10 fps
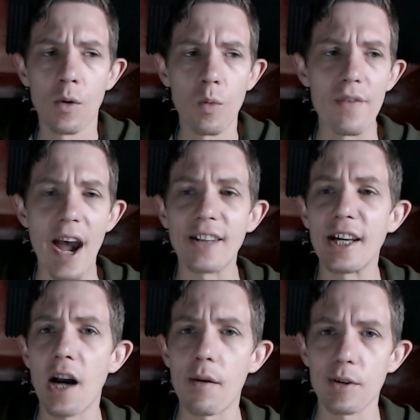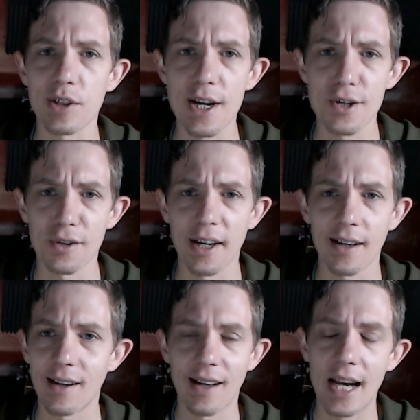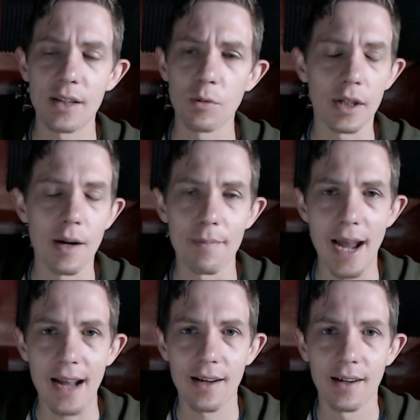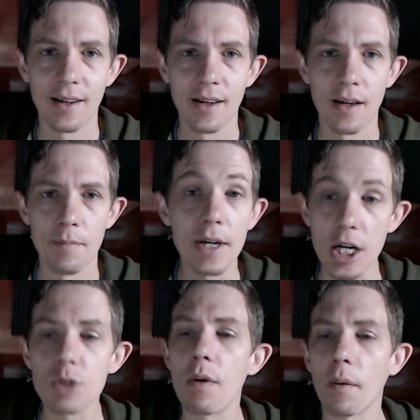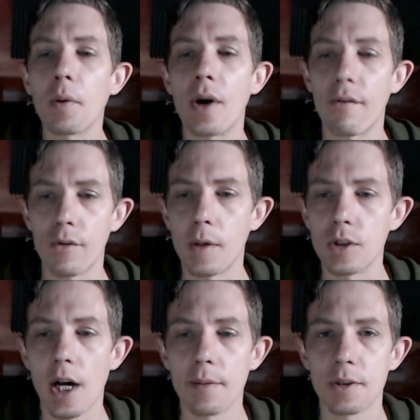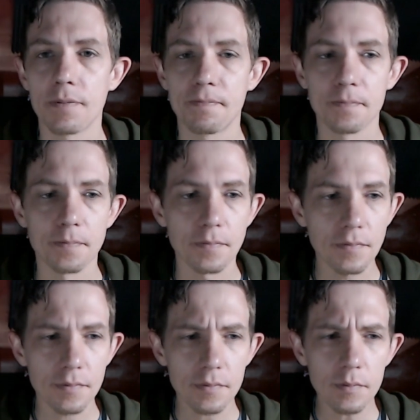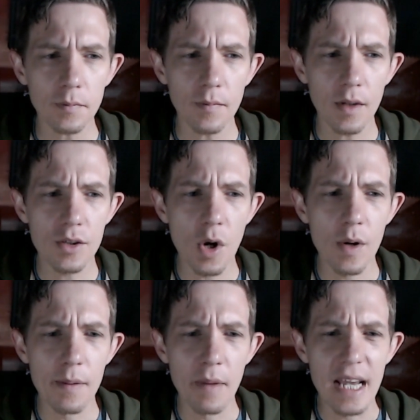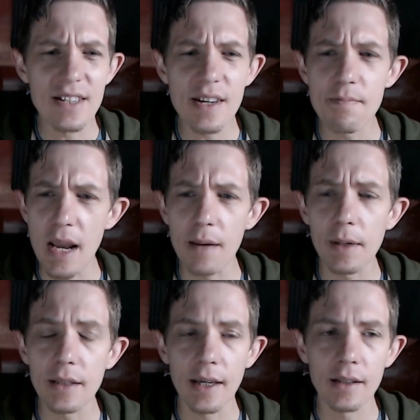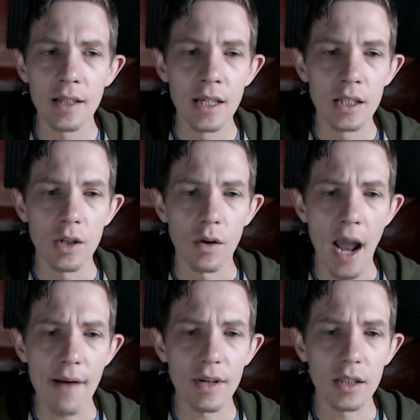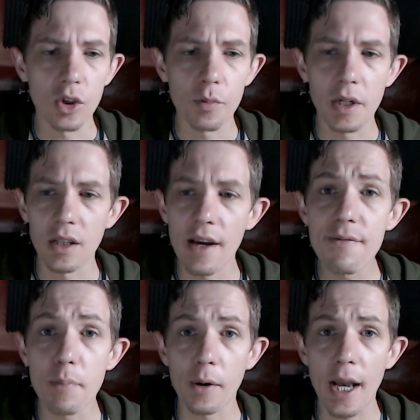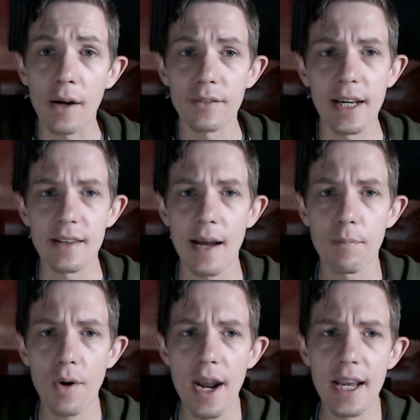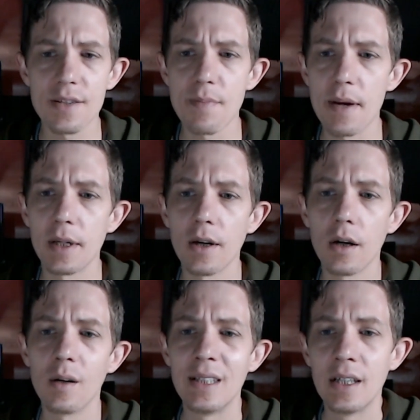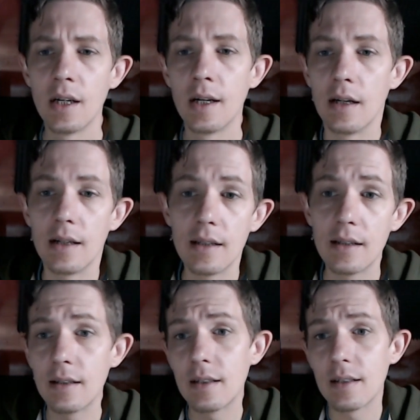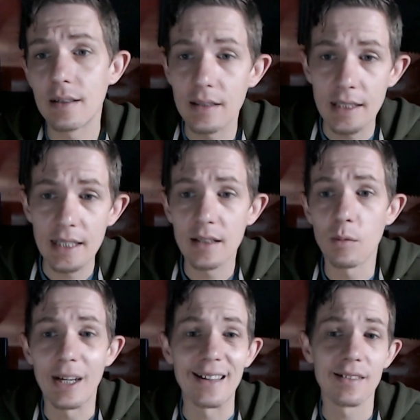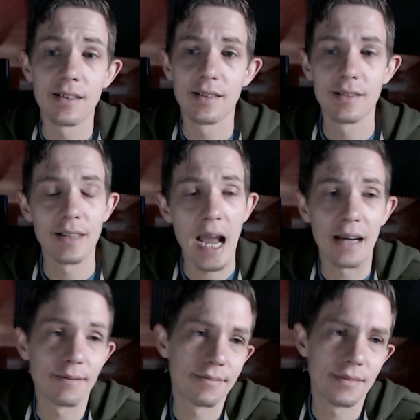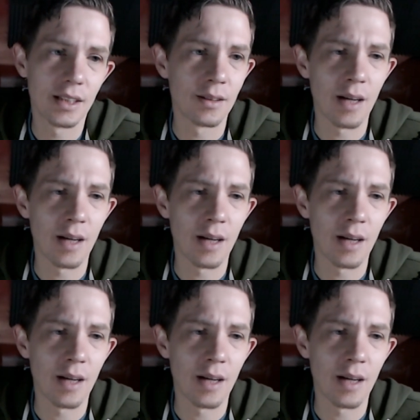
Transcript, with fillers: we've had that conversation, like, I didn't want to come back because we were burnt out from our jobs. So is it maybe that, you know, having a little bit of life burnout, taking that break has made me go, uh, it can wait. I, you know,